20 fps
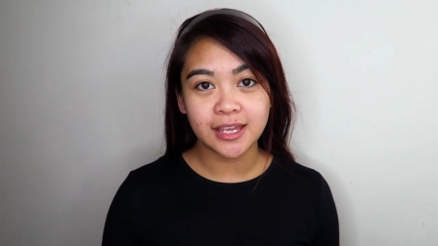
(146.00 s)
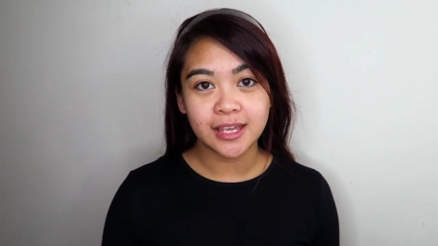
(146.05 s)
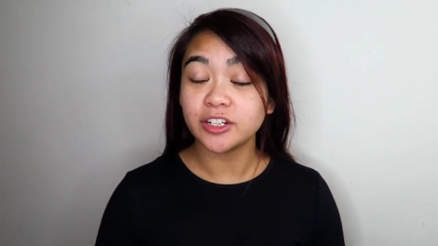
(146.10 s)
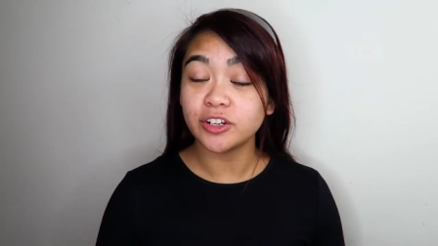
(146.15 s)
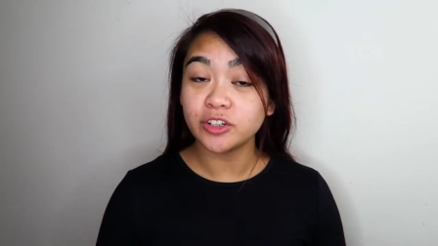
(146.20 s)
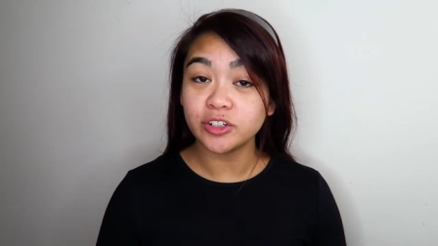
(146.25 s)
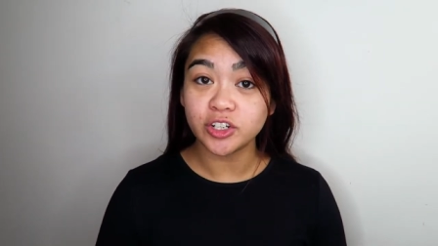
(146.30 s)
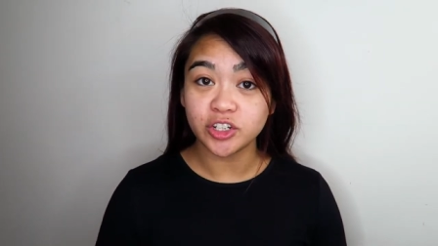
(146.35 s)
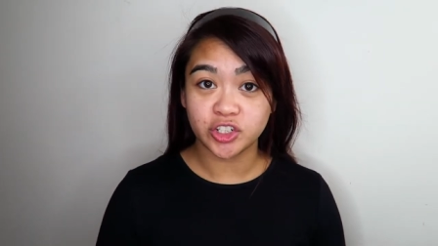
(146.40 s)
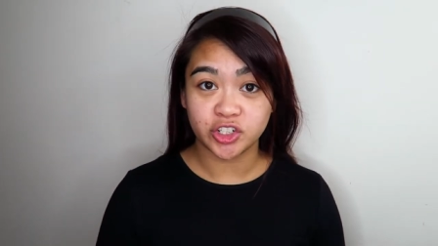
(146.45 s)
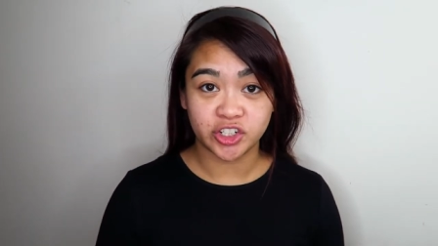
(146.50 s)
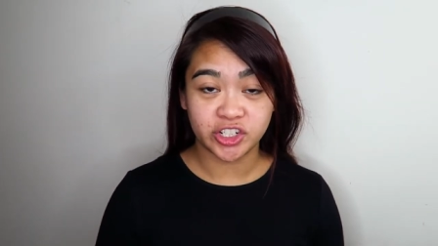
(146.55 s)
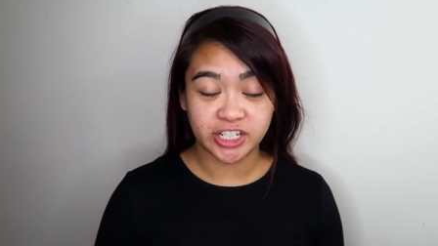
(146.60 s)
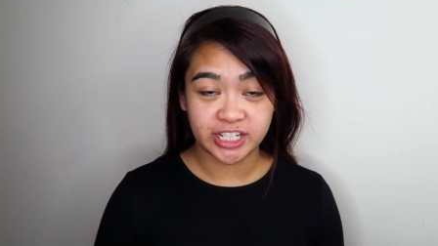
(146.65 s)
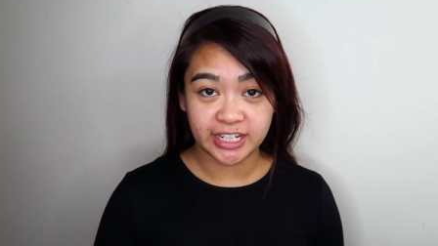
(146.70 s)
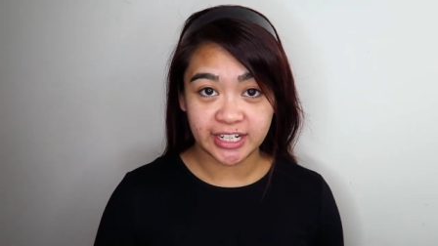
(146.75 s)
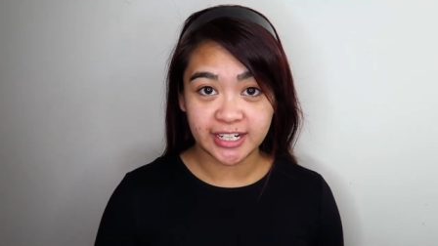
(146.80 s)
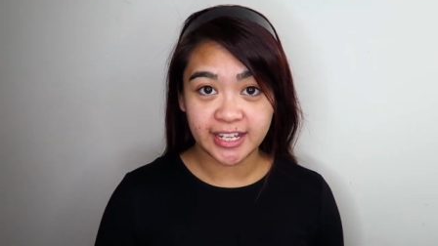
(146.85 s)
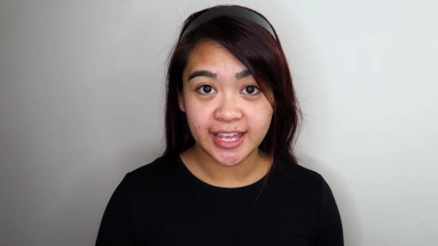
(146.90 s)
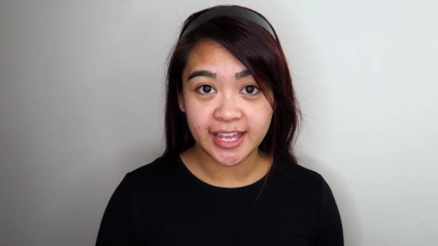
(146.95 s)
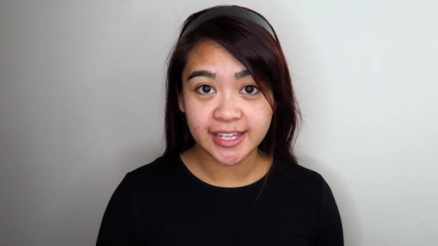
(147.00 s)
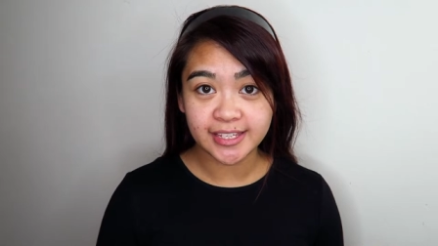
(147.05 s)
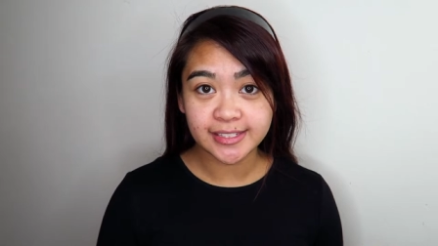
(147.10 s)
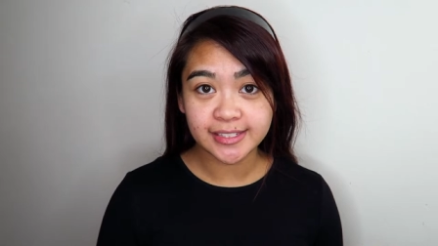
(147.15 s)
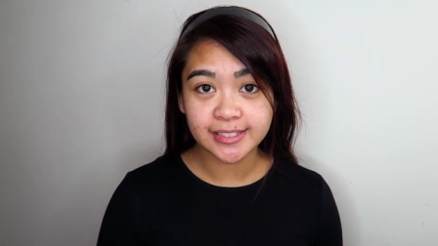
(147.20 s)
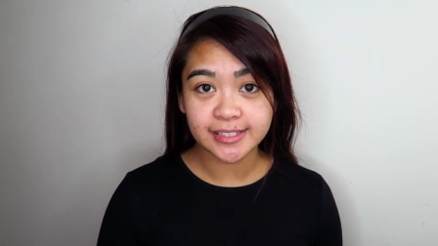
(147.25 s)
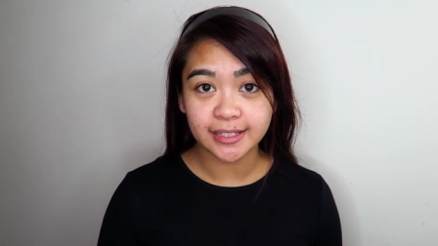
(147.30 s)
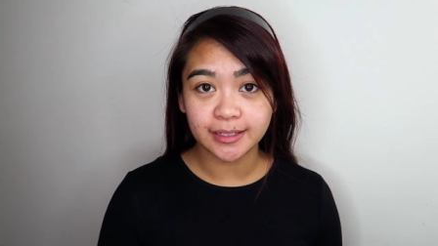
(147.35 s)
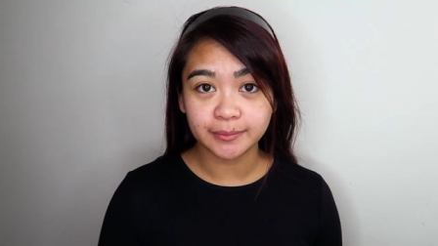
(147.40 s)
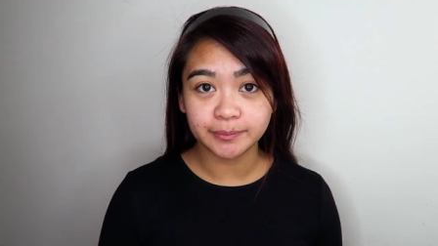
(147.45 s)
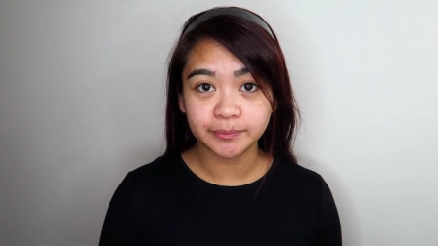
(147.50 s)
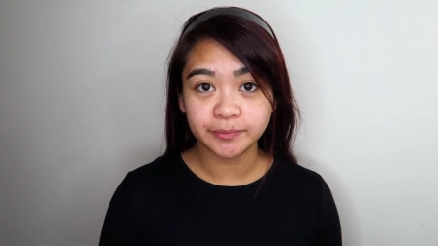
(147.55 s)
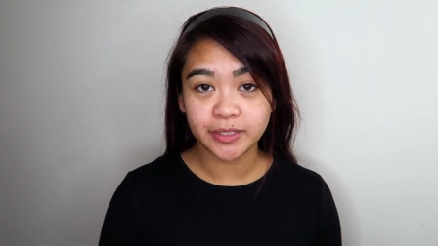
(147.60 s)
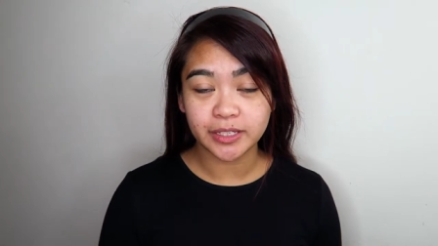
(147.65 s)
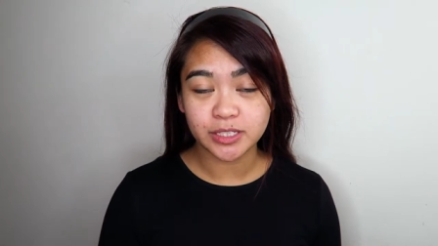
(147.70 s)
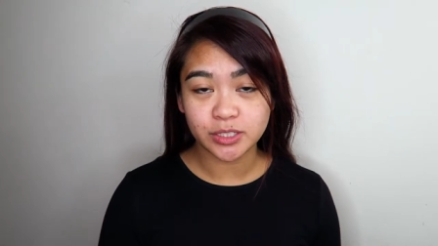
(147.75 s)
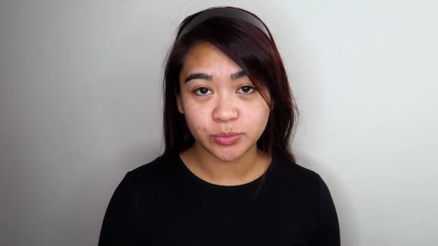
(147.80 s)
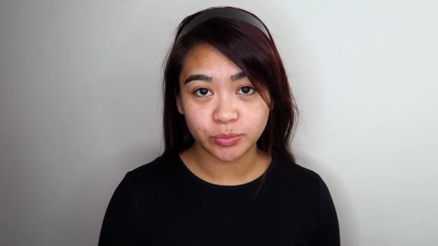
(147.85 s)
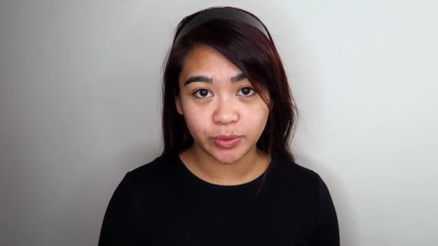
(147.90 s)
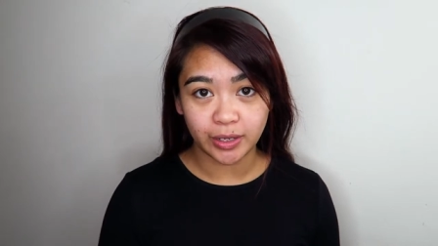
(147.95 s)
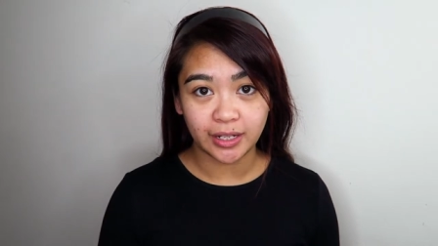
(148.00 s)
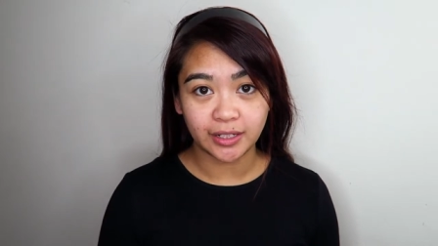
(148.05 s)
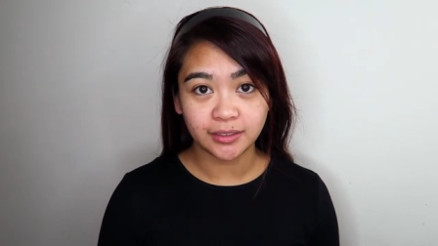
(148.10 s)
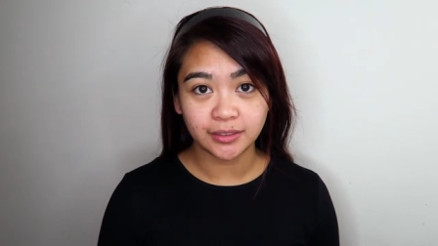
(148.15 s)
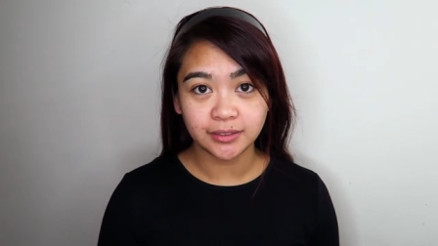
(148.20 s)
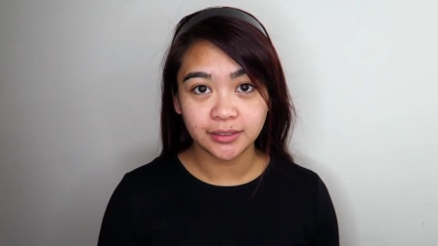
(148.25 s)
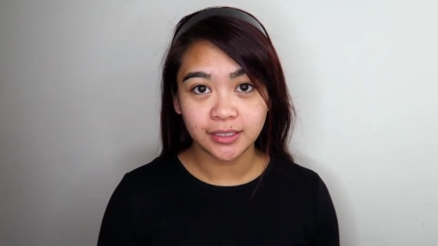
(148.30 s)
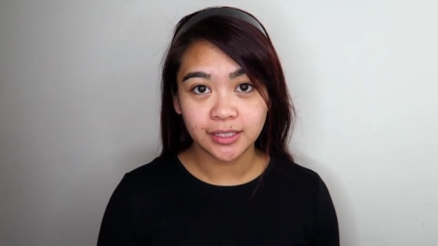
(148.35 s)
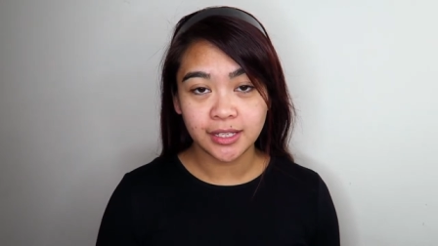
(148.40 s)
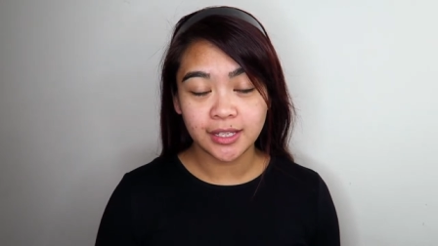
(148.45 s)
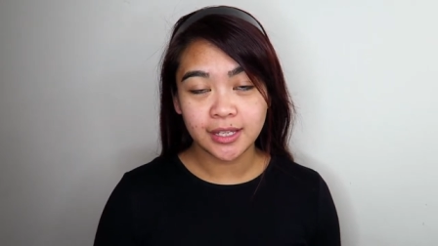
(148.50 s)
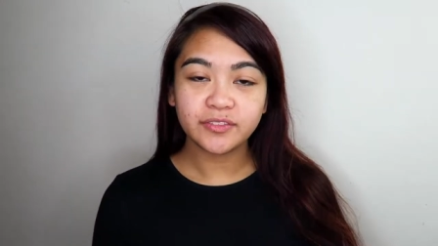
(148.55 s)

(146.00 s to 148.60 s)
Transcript: I know Neutrogena has some as well.